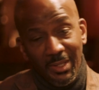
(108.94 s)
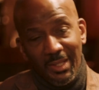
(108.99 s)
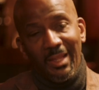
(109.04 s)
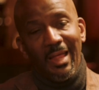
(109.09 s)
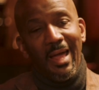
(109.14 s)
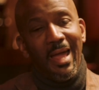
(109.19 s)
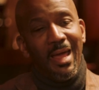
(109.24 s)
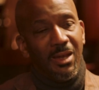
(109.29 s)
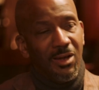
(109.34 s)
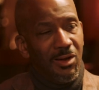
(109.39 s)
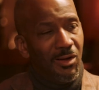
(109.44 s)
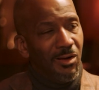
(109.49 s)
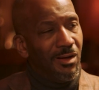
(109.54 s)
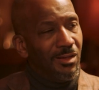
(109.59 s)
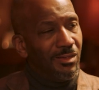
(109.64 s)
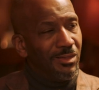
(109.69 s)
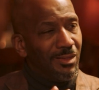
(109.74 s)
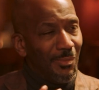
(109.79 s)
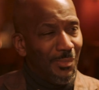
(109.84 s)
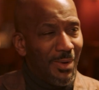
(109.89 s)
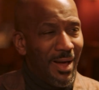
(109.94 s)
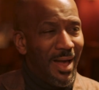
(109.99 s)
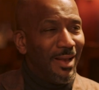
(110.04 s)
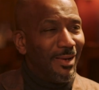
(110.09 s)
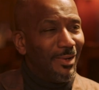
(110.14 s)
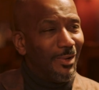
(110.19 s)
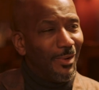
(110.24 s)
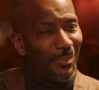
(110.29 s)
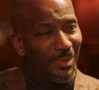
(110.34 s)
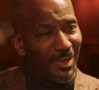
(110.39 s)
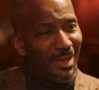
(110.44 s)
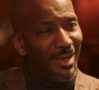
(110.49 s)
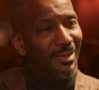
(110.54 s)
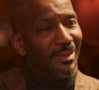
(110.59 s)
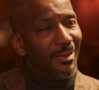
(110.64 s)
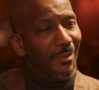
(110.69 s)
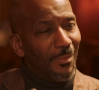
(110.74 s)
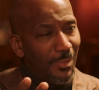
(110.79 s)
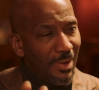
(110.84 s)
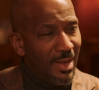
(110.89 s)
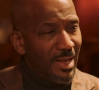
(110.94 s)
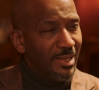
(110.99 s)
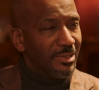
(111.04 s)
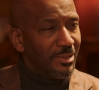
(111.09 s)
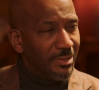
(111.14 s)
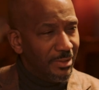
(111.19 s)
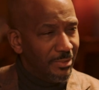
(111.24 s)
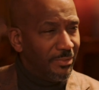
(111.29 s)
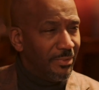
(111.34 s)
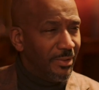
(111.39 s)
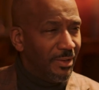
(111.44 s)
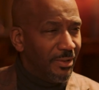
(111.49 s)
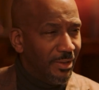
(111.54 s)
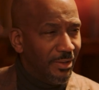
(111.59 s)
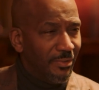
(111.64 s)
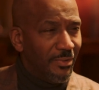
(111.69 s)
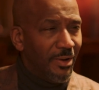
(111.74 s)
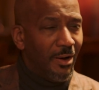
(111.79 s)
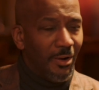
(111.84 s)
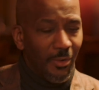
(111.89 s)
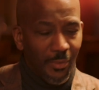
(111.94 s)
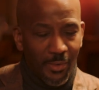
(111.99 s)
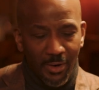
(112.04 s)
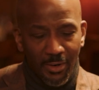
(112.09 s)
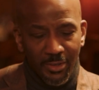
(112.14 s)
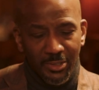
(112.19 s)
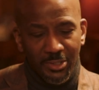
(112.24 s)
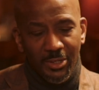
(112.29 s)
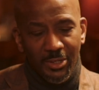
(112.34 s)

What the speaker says: landed on the binder being the best of all worlds.